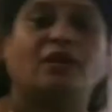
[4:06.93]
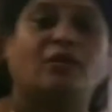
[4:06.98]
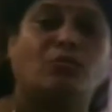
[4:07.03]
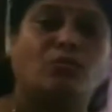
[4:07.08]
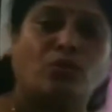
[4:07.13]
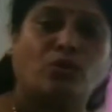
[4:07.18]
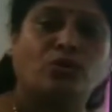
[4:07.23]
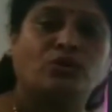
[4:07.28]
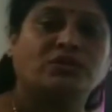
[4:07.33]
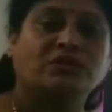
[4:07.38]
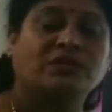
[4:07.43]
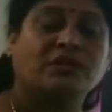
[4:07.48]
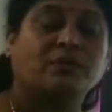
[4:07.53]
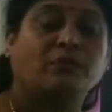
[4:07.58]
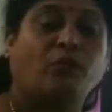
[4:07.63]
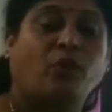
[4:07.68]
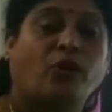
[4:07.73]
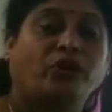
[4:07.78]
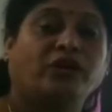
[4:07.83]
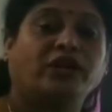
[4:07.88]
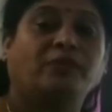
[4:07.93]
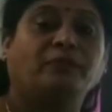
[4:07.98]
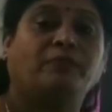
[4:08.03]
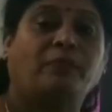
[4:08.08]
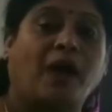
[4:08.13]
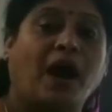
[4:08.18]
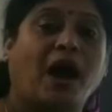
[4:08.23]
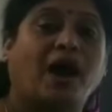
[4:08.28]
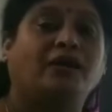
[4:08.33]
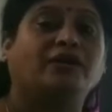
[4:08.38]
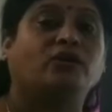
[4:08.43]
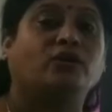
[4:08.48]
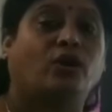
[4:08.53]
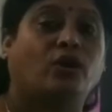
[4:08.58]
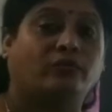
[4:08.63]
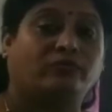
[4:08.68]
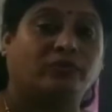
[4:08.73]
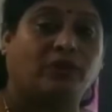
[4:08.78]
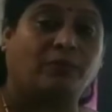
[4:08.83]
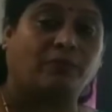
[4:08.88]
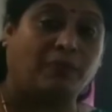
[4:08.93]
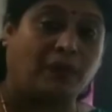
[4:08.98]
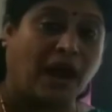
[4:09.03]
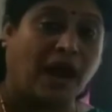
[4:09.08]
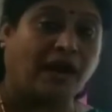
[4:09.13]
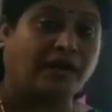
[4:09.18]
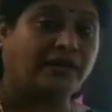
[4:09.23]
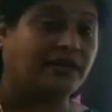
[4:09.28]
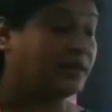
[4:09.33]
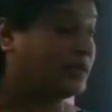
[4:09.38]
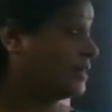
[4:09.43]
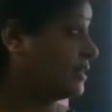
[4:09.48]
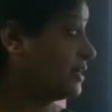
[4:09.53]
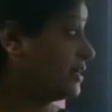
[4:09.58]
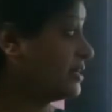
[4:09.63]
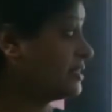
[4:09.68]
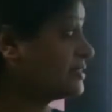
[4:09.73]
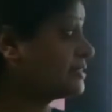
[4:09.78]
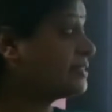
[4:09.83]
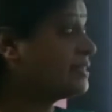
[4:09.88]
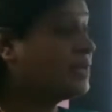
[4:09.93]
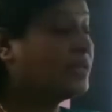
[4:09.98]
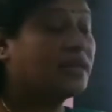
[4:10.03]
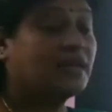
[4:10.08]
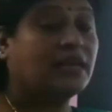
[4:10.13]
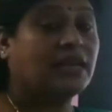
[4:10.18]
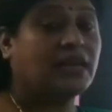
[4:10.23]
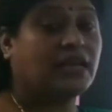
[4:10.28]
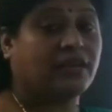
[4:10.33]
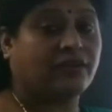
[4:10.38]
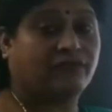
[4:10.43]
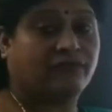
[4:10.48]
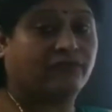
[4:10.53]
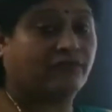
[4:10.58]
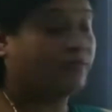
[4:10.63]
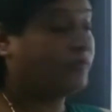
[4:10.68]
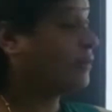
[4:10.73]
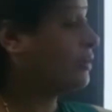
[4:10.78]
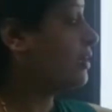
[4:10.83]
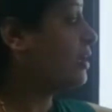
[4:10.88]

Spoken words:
the most important part of the plant is leaf.